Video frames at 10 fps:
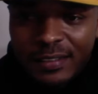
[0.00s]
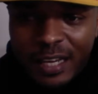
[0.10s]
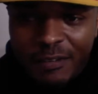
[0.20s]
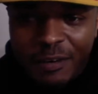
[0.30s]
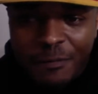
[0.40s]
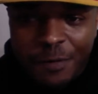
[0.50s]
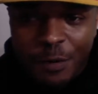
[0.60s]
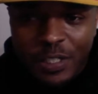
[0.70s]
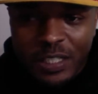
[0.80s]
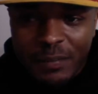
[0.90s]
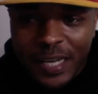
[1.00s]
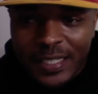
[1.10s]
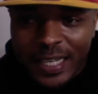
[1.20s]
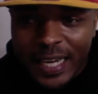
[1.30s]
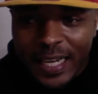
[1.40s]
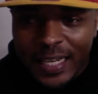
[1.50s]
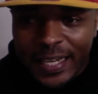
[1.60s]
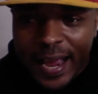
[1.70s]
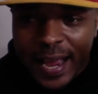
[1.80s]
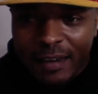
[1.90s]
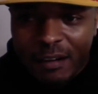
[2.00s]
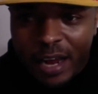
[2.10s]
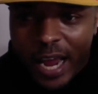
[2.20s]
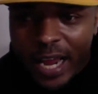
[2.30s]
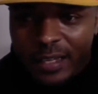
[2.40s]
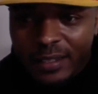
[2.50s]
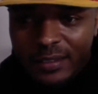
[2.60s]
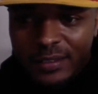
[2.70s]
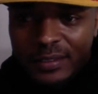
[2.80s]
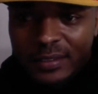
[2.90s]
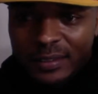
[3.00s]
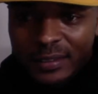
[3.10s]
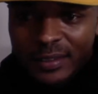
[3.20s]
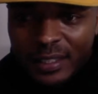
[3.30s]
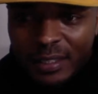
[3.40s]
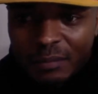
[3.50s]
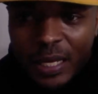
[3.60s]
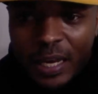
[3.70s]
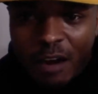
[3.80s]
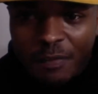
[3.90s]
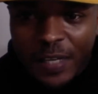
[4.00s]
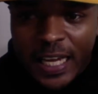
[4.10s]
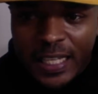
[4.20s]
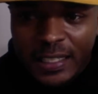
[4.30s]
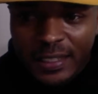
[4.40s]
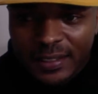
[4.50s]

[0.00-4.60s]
never confuse him as the king of the yak. Okay. Playoff Lenny.